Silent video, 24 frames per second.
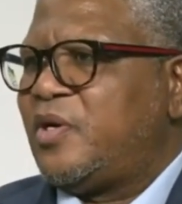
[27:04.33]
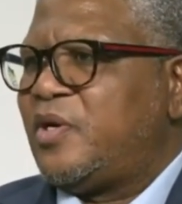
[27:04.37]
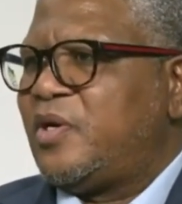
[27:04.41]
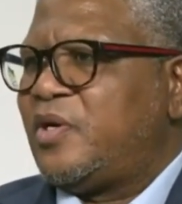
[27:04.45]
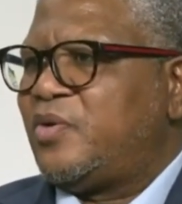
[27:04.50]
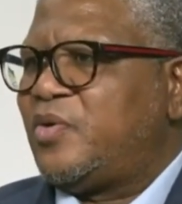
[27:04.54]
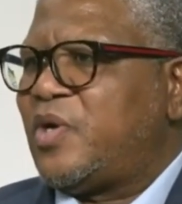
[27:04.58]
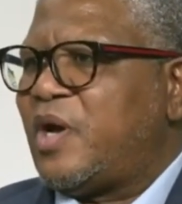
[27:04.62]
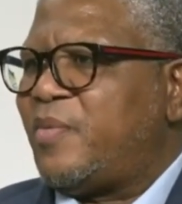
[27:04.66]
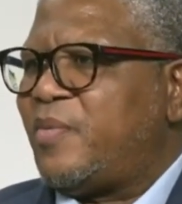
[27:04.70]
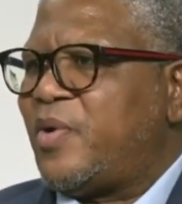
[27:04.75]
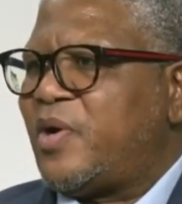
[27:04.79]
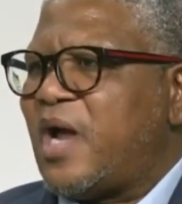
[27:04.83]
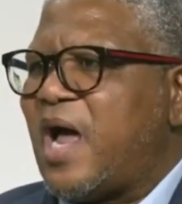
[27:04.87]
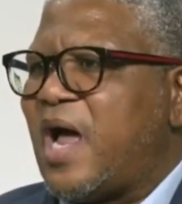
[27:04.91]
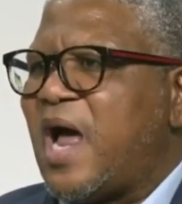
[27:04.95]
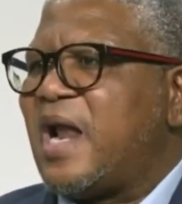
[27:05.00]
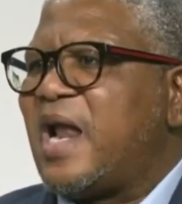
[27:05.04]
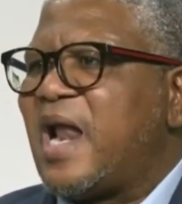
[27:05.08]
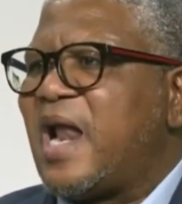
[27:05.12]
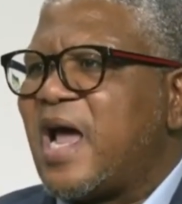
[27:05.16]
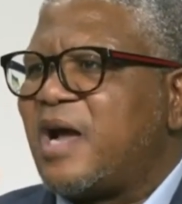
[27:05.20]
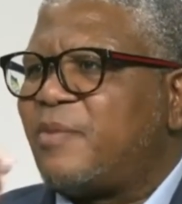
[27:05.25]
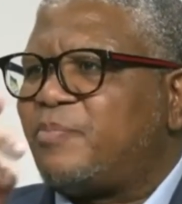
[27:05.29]

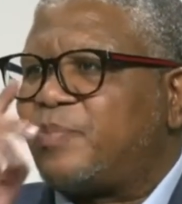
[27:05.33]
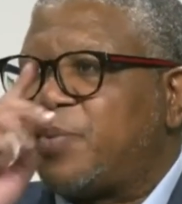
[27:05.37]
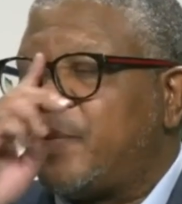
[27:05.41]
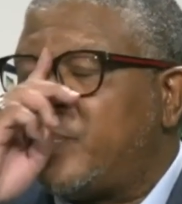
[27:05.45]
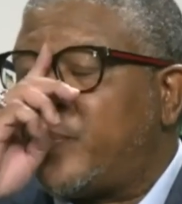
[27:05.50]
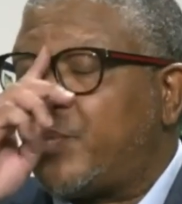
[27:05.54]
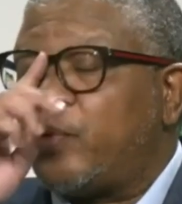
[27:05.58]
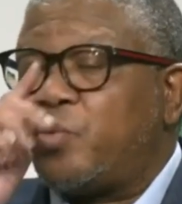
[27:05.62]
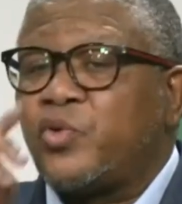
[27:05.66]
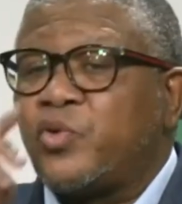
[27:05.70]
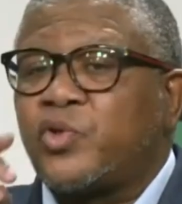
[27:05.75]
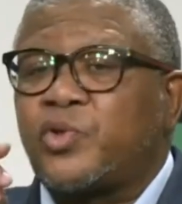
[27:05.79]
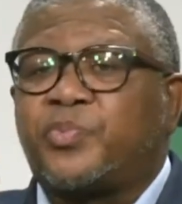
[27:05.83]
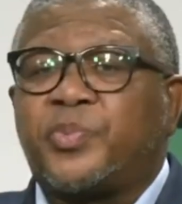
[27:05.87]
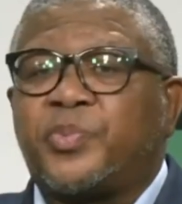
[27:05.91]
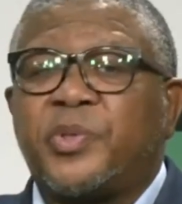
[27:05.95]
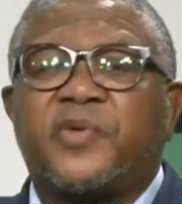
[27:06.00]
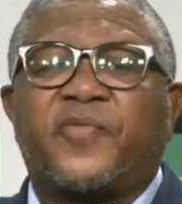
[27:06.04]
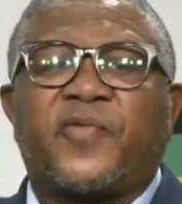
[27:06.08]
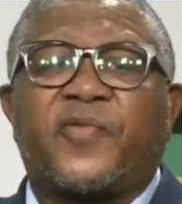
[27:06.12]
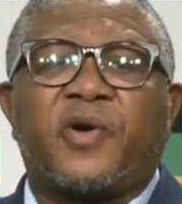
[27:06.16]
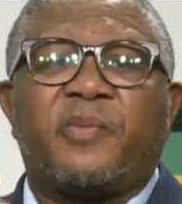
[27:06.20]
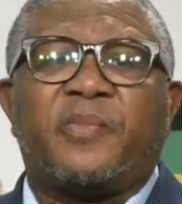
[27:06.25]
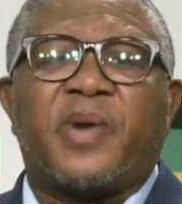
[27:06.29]
Unlike people who
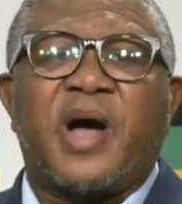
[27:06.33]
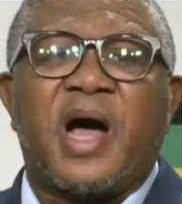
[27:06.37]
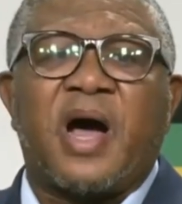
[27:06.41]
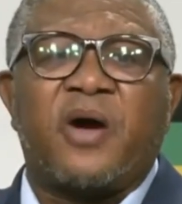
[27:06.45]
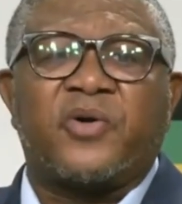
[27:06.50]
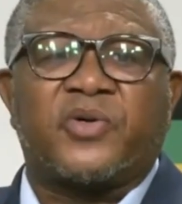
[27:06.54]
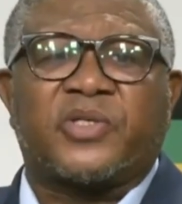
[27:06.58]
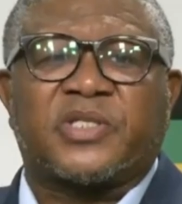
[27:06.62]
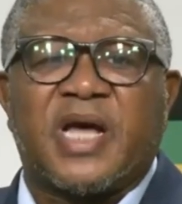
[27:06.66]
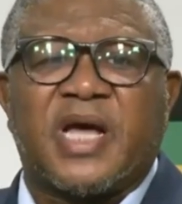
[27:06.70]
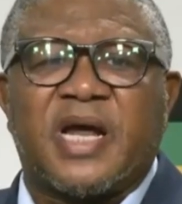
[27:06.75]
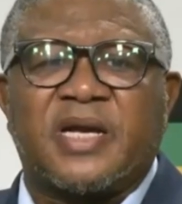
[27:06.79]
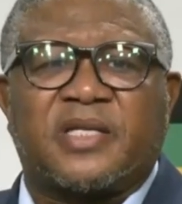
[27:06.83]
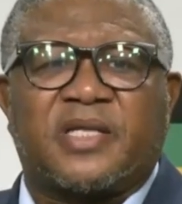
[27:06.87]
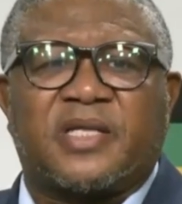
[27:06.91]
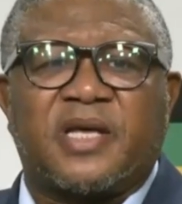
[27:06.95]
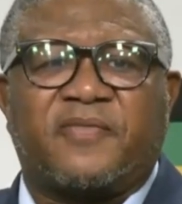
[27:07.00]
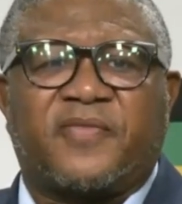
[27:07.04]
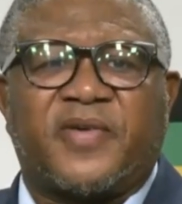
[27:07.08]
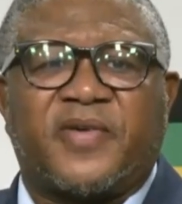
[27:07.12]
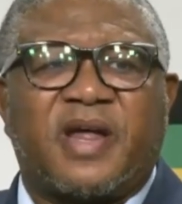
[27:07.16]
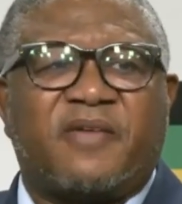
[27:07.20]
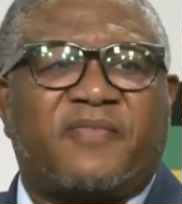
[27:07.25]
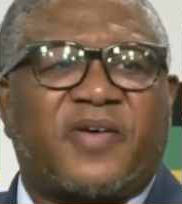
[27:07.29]
speak from outside,
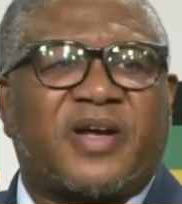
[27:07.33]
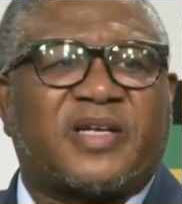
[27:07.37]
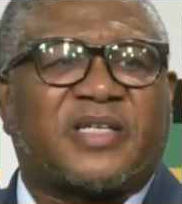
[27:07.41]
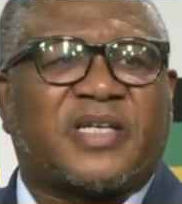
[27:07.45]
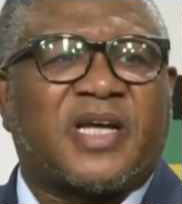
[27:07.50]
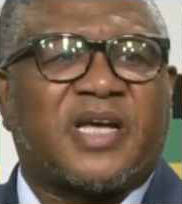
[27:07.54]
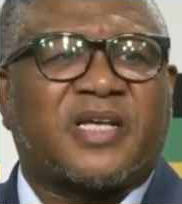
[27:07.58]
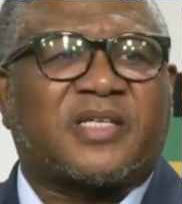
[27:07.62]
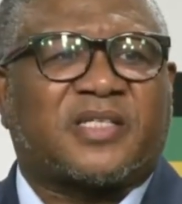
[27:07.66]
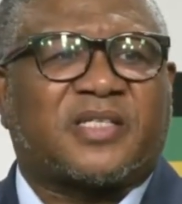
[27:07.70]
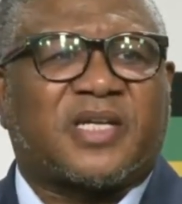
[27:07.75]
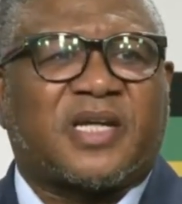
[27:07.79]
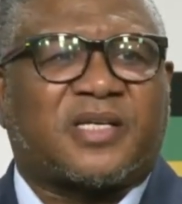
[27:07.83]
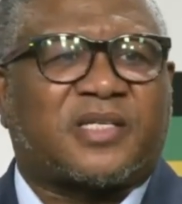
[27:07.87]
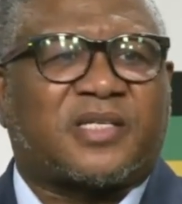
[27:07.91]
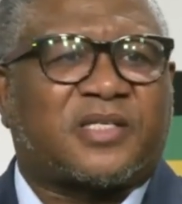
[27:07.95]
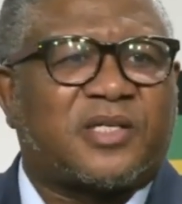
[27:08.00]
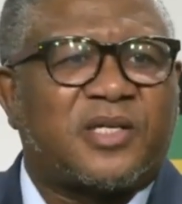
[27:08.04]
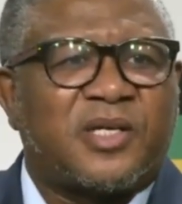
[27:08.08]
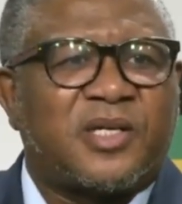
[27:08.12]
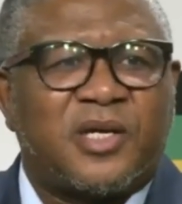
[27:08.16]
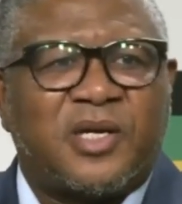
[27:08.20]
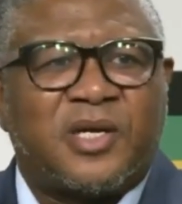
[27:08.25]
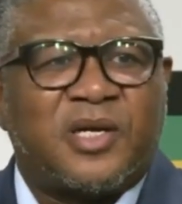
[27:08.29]
they've never tested
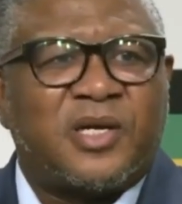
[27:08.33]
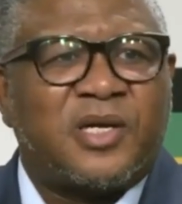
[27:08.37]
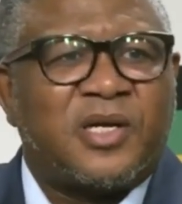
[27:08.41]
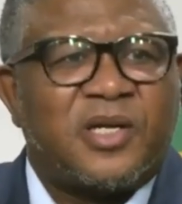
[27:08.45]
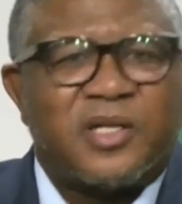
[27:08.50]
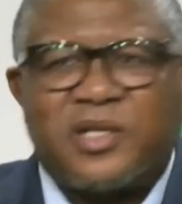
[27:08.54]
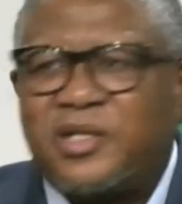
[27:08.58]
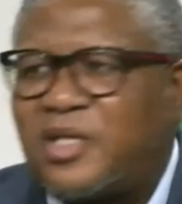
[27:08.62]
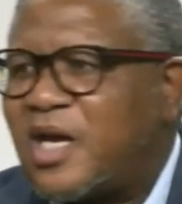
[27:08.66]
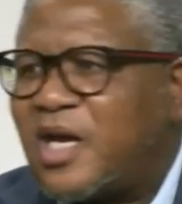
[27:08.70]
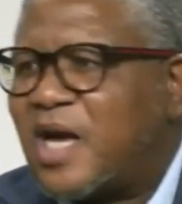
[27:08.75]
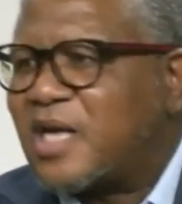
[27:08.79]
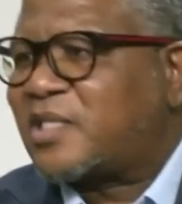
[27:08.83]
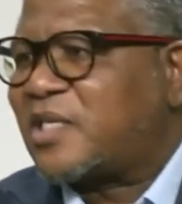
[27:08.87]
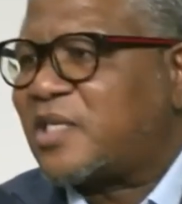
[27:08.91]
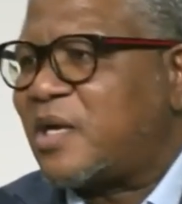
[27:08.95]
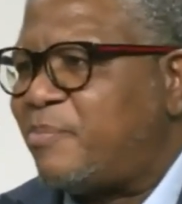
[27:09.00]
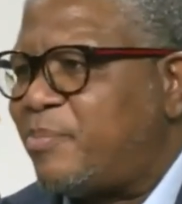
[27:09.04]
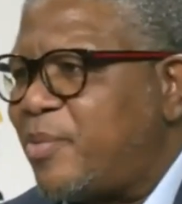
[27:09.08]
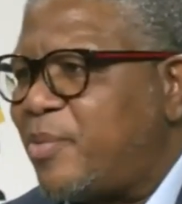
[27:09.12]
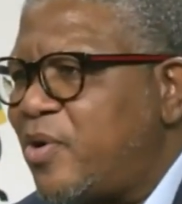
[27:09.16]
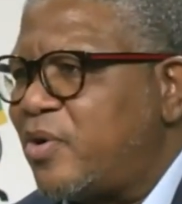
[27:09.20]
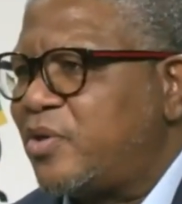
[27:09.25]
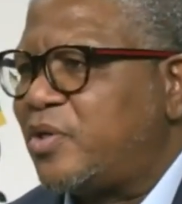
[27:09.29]
their
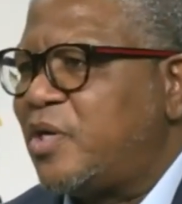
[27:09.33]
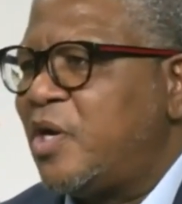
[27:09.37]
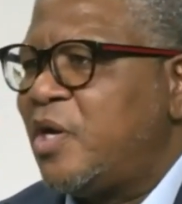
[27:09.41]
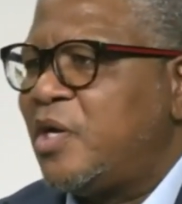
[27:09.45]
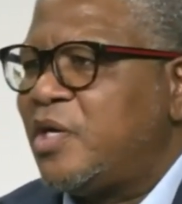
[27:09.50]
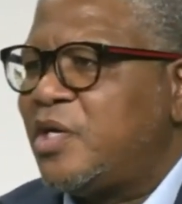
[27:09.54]
support.